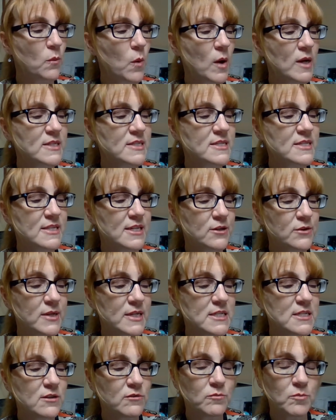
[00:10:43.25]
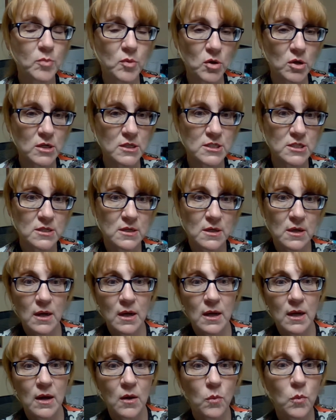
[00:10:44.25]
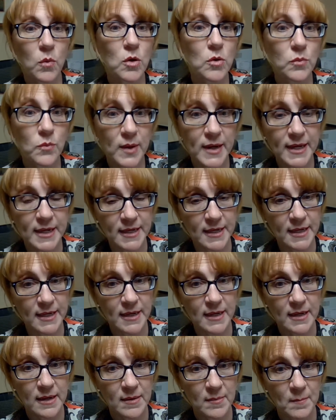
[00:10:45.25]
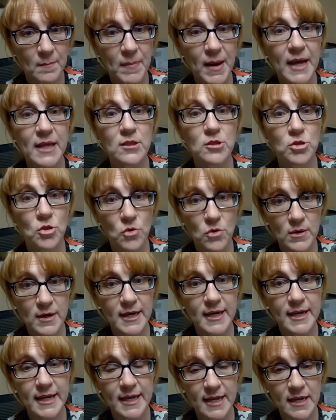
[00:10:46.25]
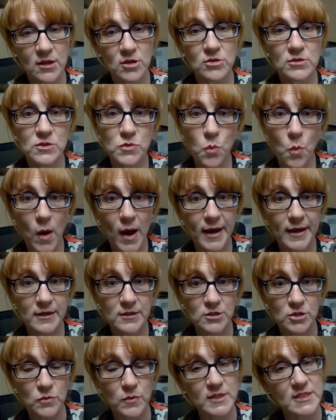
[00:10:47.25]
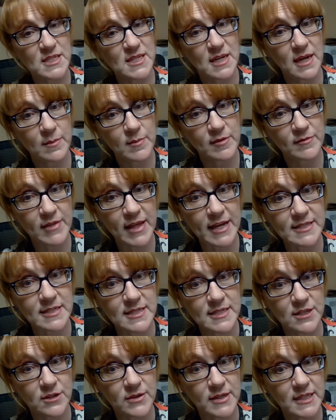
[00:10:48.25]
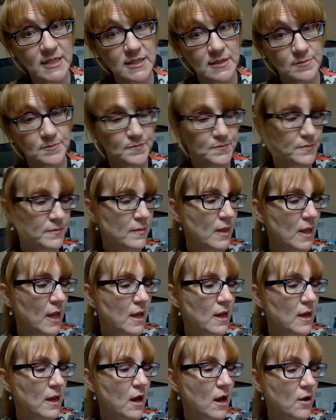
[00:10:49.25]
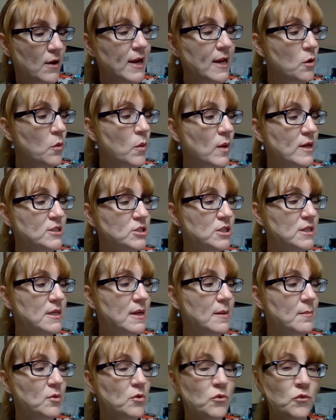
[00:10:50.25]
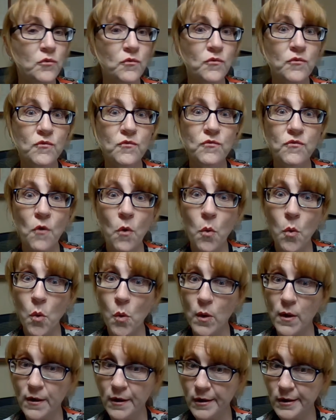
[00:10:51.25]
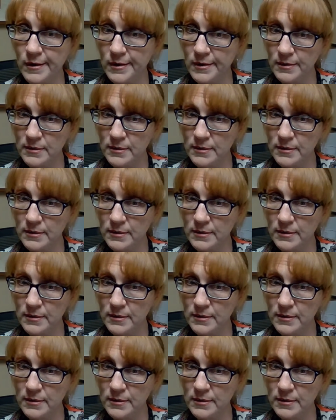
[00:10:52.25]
What series of books were written by Laura Ingalls Wilder? What's the name of that series? All right, question number 4.